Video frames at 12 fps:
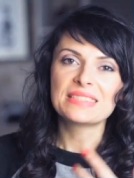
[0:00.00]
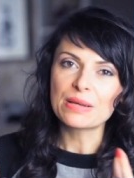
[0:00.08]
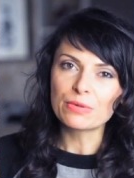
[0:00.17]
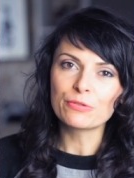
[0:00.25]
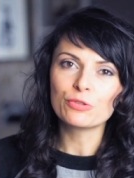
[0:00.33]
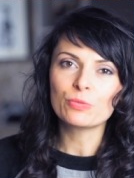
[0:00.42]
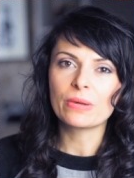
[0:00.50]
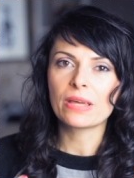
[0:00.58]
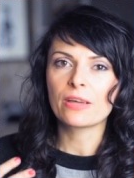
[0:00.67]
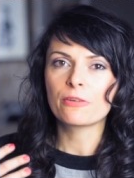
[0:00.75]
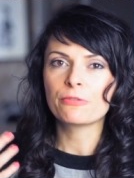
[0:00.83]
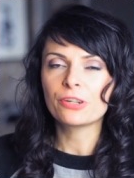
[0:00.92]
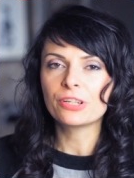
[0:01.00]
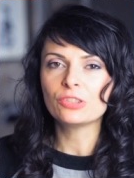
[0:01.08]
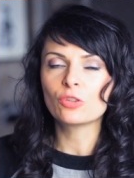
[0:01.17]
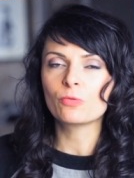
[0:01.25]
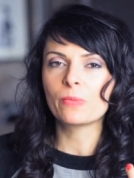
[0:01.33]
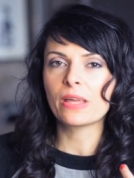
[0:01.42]
Some of you may have
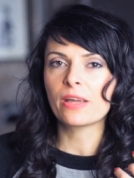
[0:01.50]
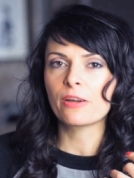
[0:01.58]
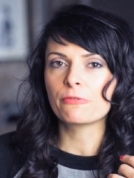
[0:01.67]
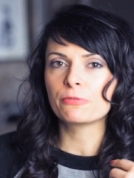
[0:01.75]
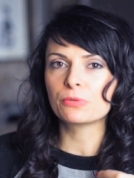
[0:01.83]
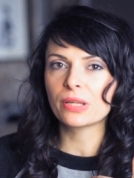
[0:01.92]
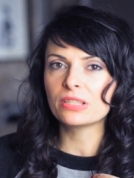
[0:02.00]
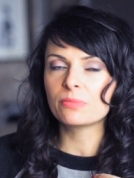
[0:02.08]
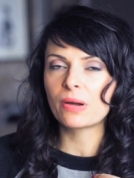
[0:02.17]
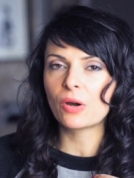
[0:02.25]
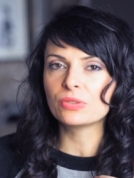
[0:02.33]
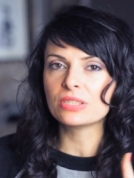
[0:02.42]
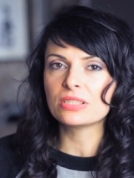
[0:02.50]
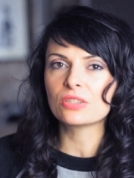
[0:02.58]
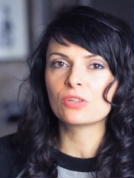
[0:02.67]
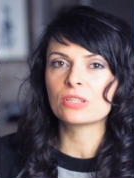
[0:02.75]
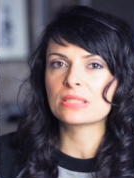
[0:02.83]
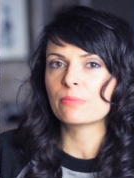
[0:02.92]
heard or may have read about
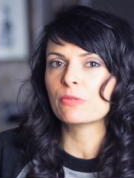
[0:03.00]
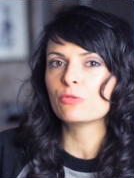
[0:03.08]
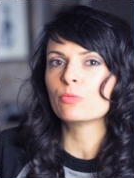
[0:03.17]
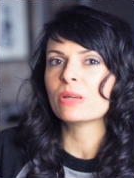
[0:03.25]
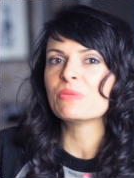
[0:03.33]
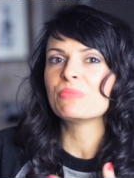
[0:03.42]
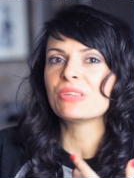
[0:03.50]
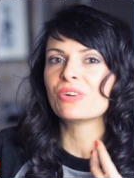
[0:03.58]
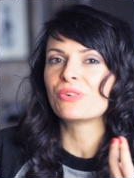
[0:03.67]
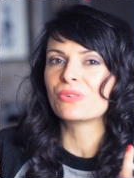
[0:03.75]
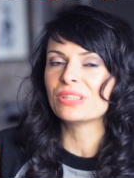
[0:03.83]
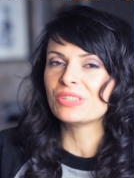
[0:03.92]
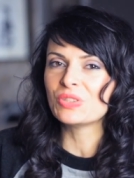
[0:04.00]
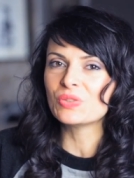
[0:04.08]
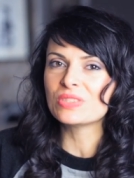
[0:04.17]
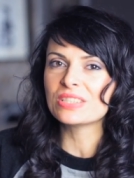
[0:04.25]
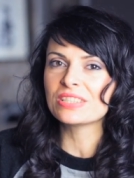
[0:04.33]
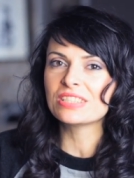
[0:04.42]
it, or some of you may be already
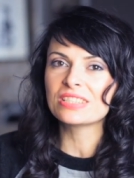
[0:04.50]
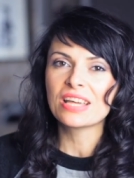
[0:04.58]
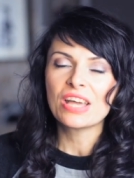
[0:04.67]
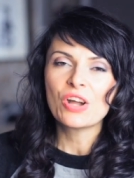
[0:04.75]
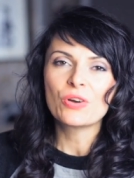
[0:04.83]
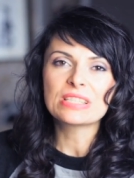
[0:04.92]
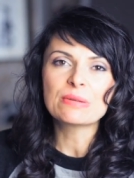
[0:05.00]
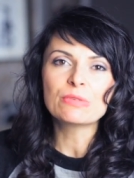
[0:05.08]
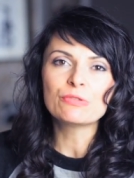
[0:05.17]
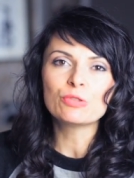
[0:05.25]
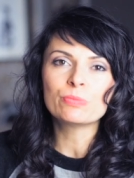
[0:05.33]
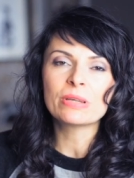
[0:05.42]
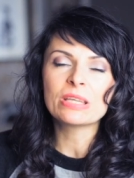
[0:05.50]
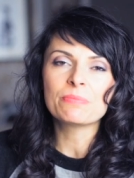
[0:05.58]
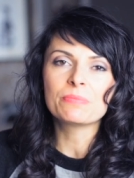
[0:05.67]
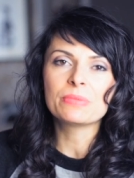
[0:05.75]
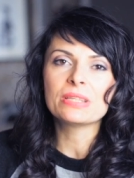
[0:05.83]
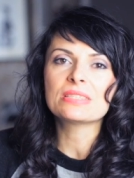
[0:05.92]
using it, or some of you
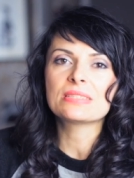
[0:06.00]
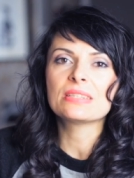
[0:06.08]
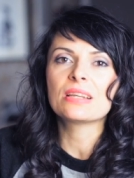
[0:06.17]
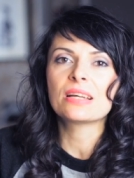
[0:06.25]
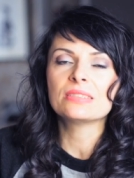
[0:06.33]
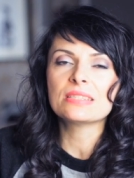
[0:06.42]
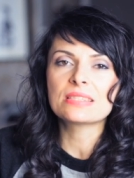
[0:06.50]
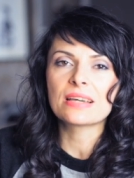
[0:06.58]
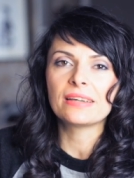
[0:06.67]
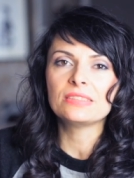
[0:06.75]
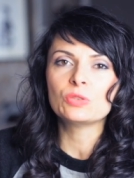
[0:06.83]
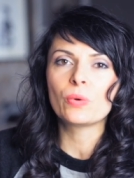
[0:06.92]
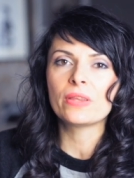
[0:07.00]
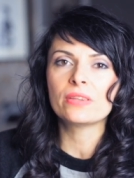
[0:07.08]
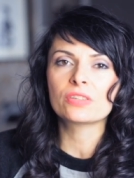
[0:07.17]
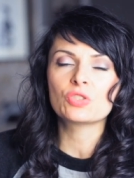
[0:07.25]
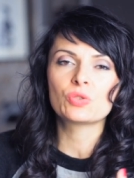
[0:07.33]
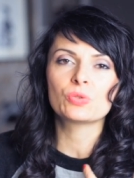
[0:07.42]
may be still undecided
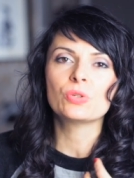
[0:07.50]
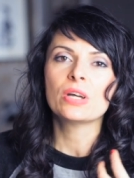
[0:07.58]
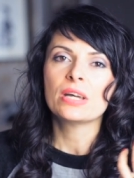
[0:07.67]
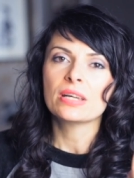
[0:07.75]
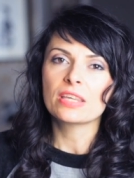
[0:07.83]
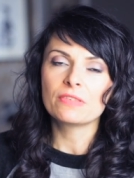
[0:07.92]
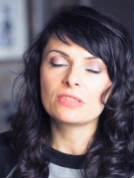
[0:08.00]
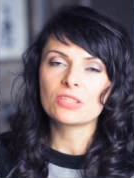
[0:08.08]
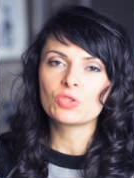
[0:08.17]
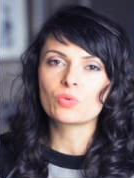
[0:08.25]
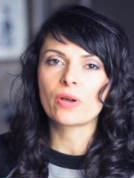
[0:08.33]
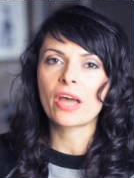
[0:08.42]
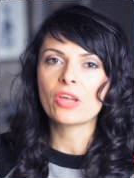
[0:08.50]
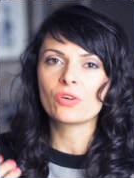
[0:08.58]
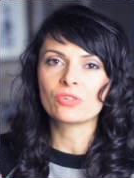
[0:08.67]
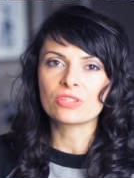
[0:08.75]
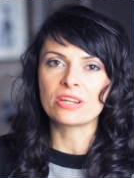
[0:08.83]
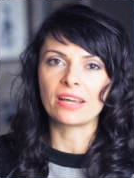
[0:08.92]
whether to give it a try
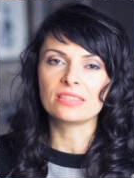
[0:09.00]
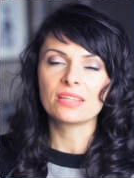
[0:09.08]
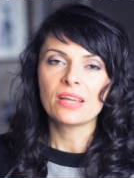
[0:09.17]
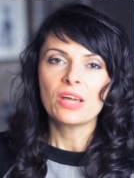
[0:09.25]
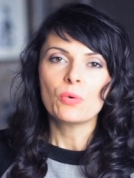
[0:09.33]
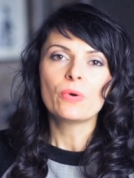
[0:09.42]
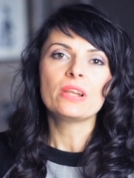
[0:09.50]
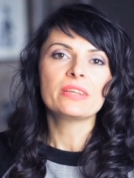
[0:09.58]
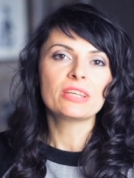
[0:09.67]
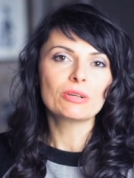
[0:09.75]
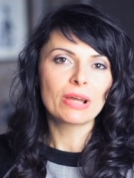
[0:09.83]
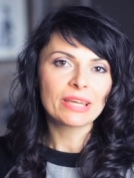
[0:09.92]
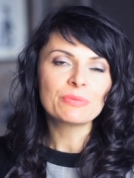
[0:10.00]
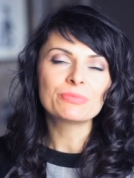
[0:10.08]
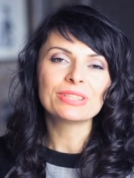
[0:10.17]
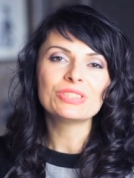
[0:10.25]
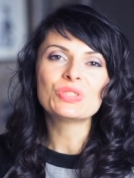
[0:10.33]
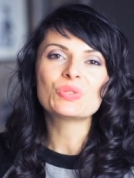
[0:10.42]
or not. Well, here I am
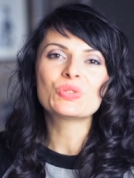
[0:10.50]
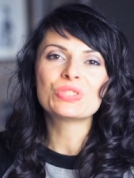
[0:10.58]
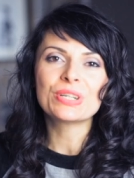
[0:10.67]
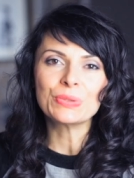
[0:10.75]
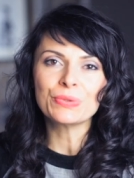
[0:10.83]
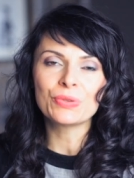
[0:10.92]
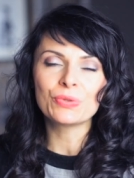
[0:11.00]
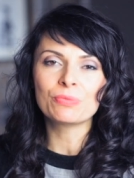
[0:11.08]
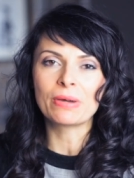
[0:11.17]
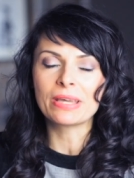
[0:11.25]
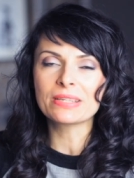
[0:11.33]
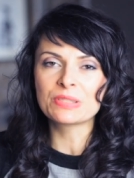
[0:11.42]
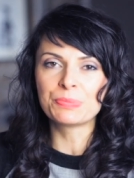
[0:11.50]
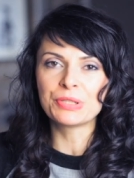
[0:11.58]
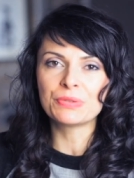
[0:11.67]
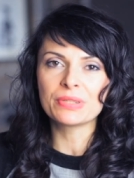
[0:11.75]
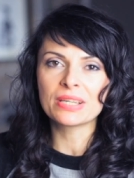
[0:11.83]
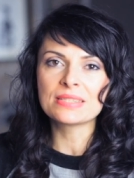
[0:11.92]
ready to share with you my
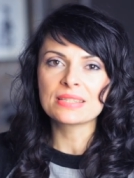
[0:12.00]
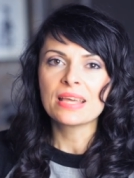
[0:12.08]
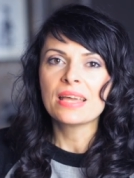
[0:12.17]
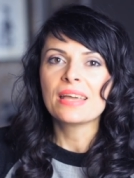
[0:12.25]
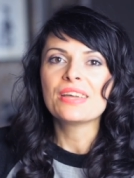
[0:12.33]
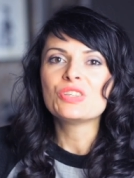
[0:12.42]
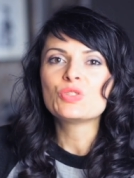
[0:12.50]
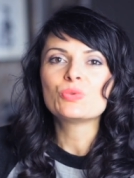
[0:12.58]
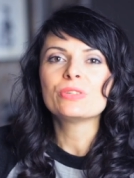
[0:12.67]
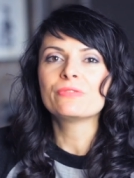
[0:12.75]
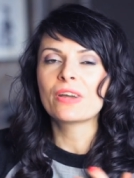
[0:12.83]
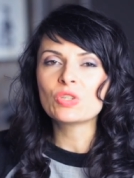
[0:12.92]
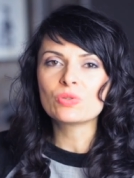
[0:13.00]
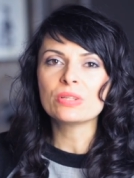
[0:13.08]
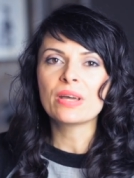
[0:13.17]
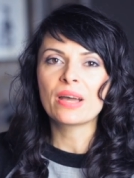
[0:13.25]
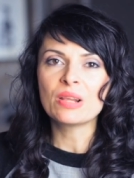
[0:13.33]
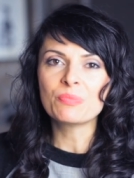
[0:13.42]
experience and to
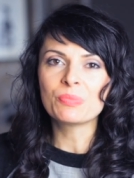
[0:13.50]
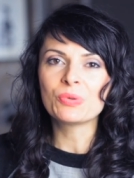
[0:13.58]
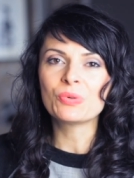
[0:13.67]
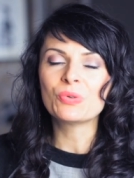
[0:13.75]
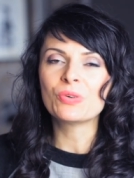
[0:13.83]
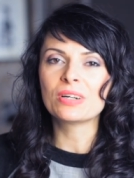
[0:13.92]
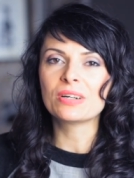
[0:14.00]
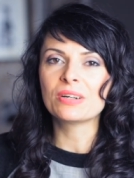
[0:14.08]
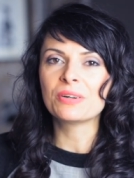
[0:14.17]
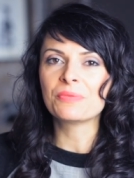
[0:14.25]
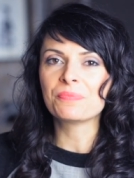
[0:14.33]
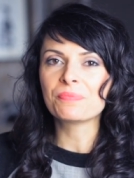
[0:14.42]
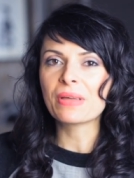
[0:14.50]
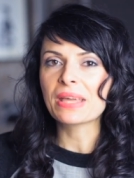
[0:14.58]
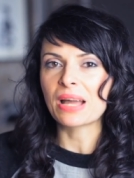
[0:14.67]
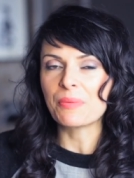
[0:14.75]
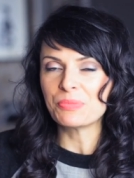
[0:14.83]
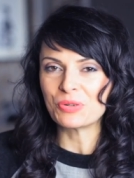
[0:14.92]
eventually help you
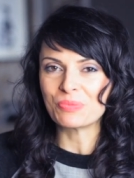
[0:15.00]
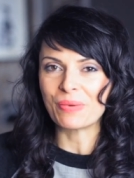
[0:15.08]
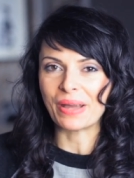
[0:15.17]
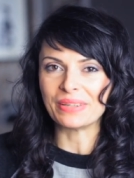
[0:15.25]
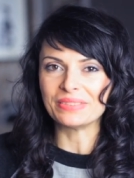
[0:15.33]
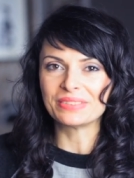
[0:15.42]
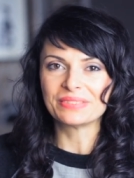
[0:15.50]
make up your mind.